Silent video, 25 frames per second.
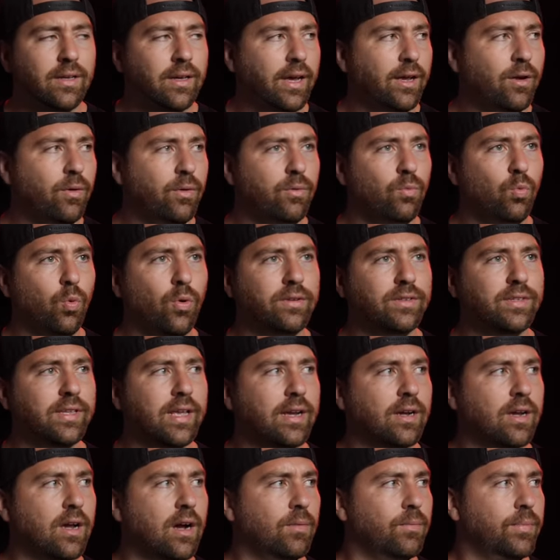I don't mean, what was
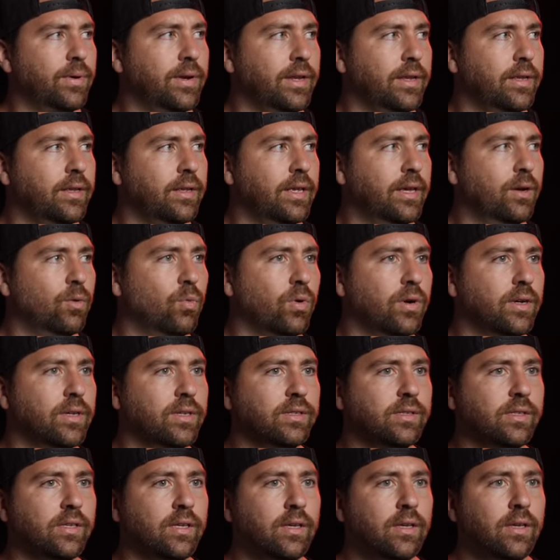that company? It
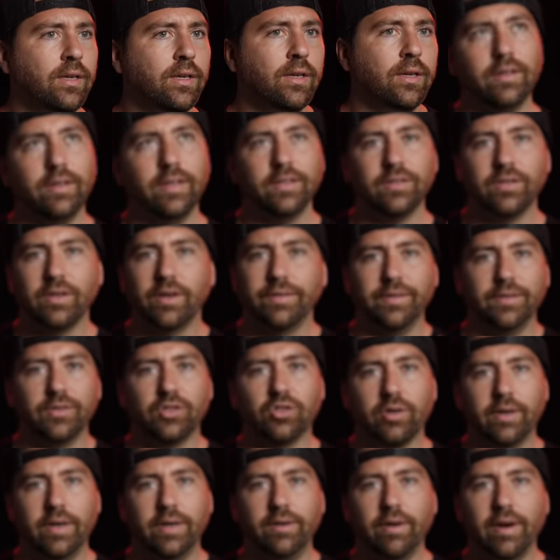was, it's on the
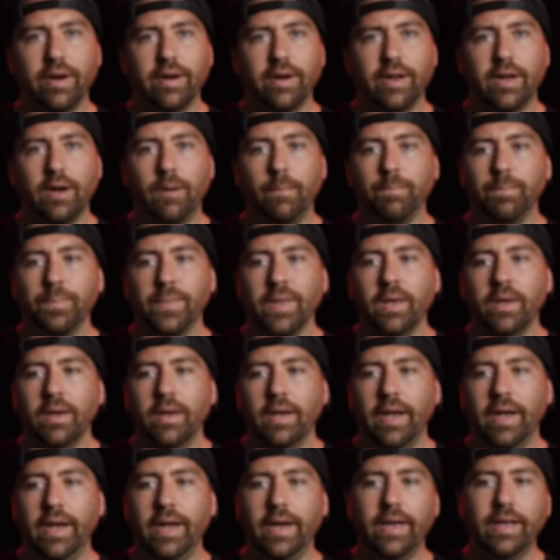screen right now.
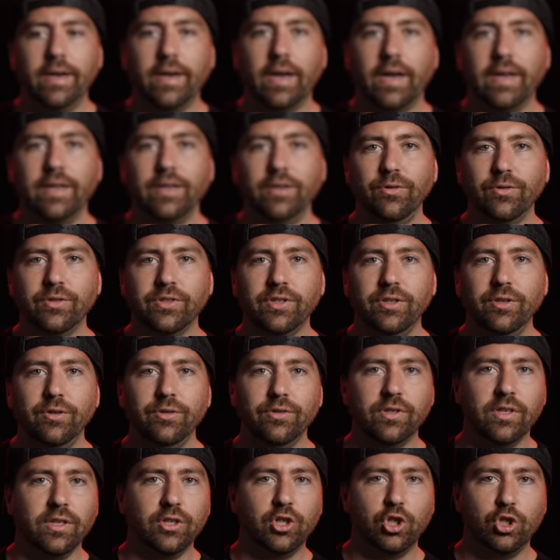And I used to
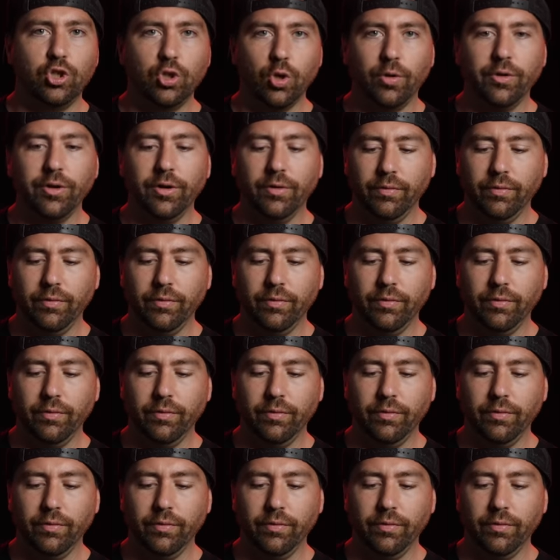use this shoulder